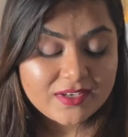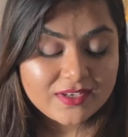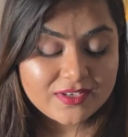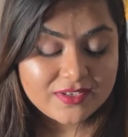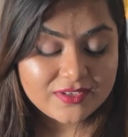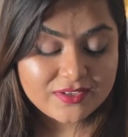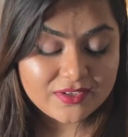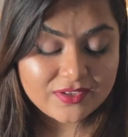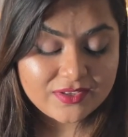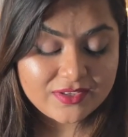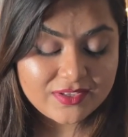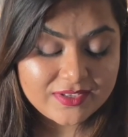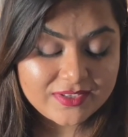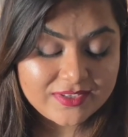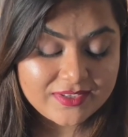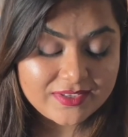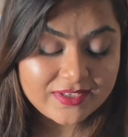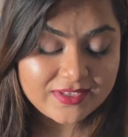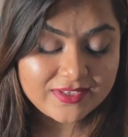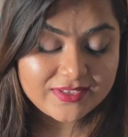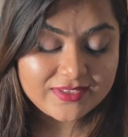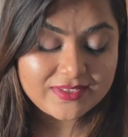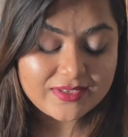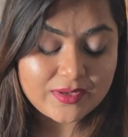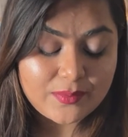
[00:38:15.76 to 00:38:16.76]
So this
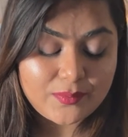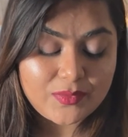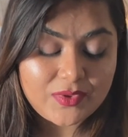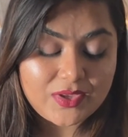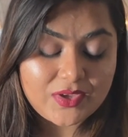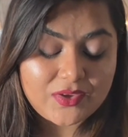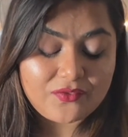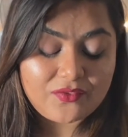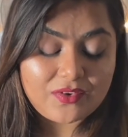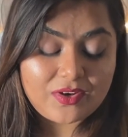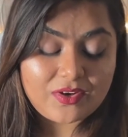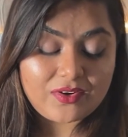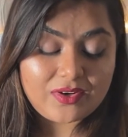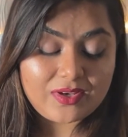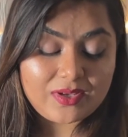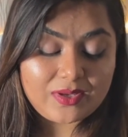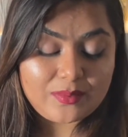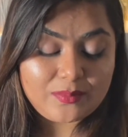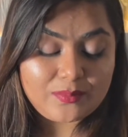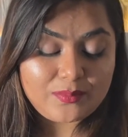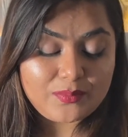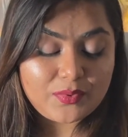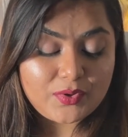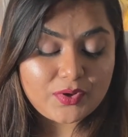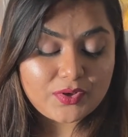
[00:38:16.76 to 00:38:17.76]
is something very
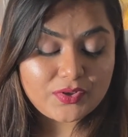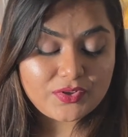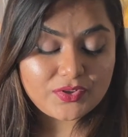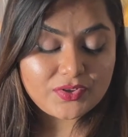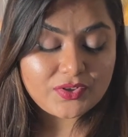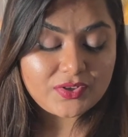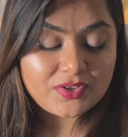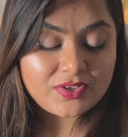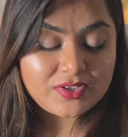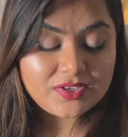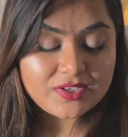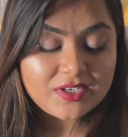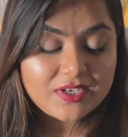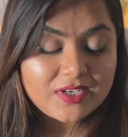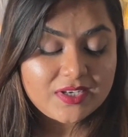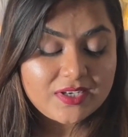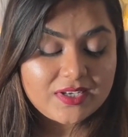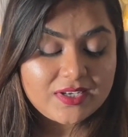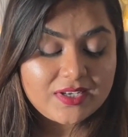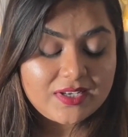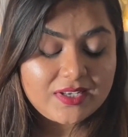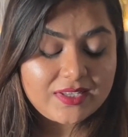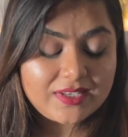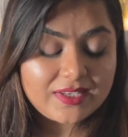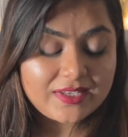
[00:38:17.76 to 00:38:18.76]
important.
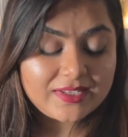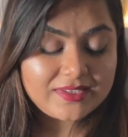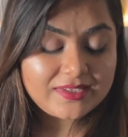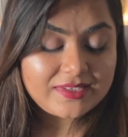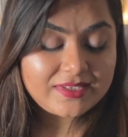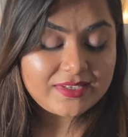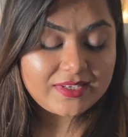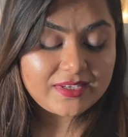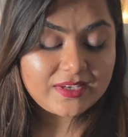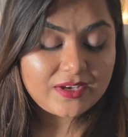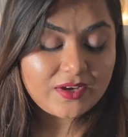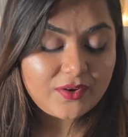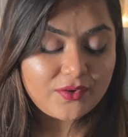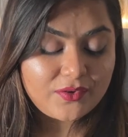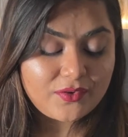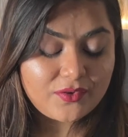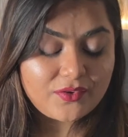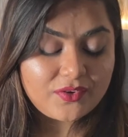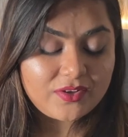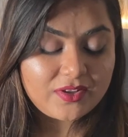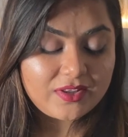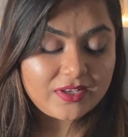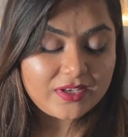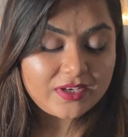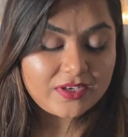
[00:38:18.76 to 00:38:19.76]
Let's see how your
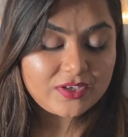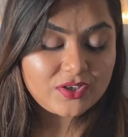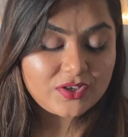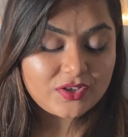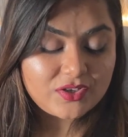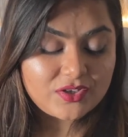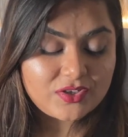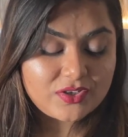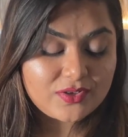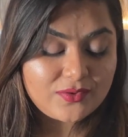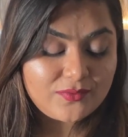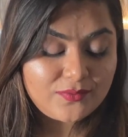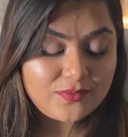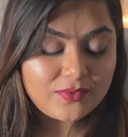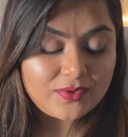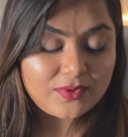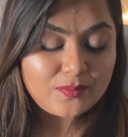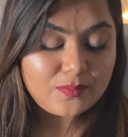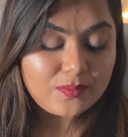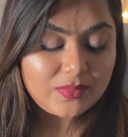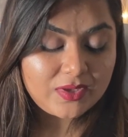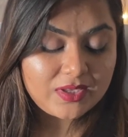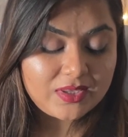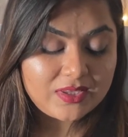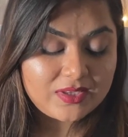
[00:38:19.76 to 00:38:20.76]
relationship will
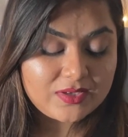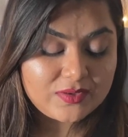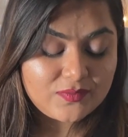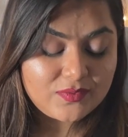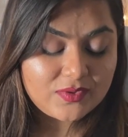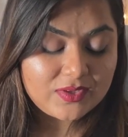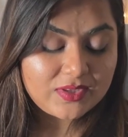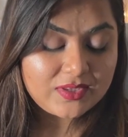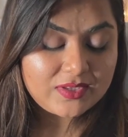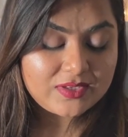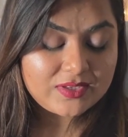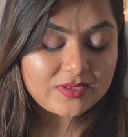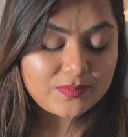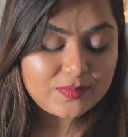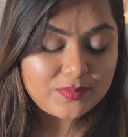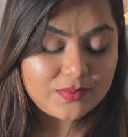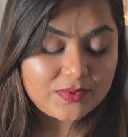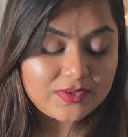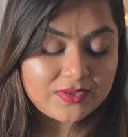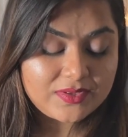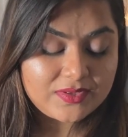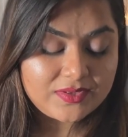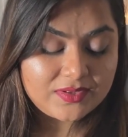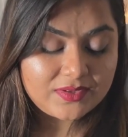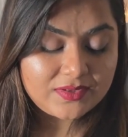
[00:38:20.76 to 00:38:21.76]
be with this
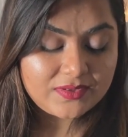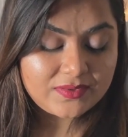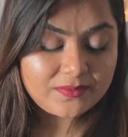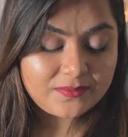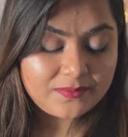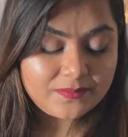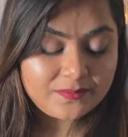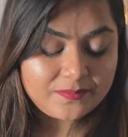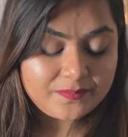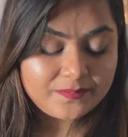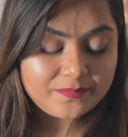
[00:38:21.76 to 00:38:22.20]
person.